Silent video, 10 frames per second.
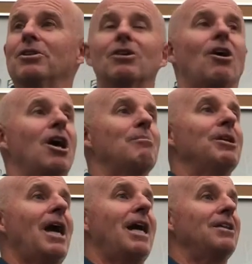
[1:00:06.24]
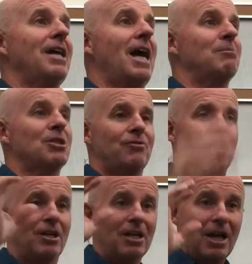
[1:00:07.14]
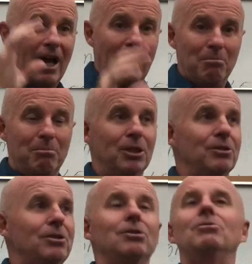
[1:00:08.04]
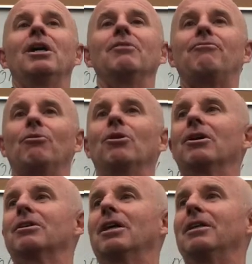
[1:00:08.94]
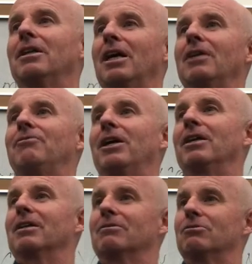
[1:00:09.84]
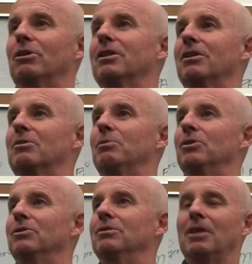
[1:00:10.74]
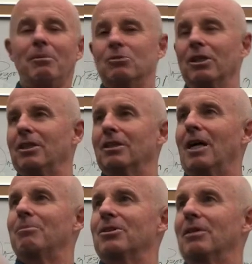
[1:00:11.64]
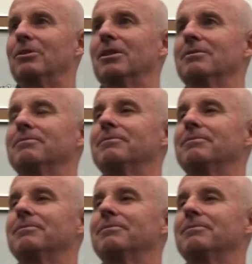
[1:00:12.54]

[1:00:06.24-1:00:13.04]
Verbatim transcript: the carbon out of the atmosphere and build you a fork and knife and a drinking spoon, I mean, drinking cup or something.